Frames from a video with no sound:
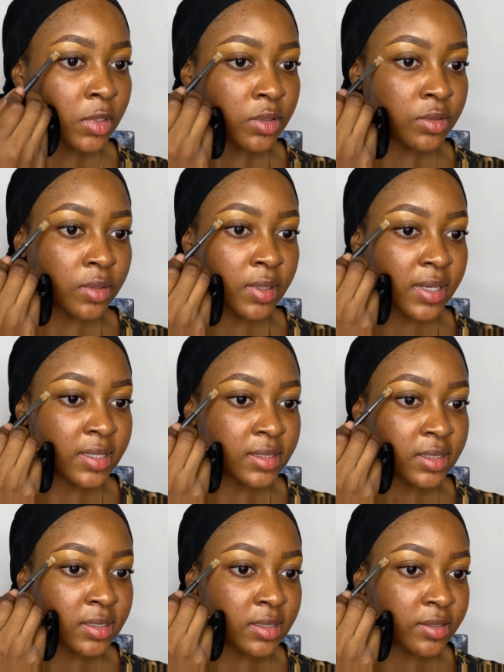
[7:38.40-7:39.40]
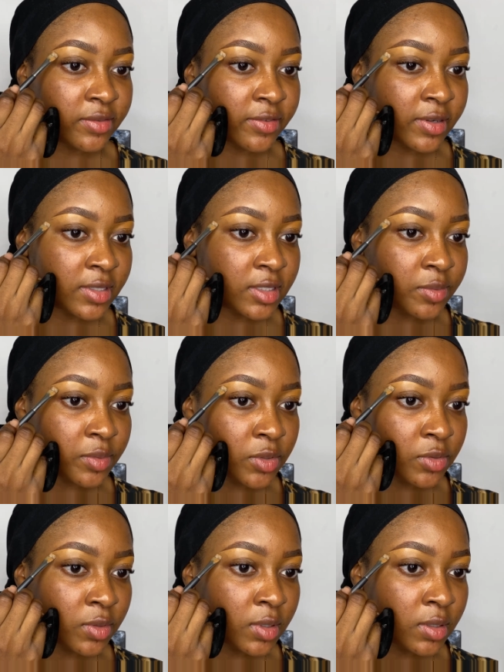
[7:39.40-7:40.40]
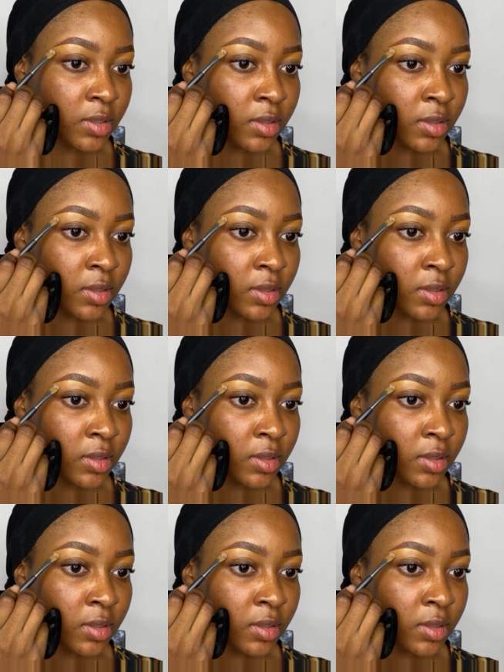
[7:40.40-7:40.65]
So you can see the difference between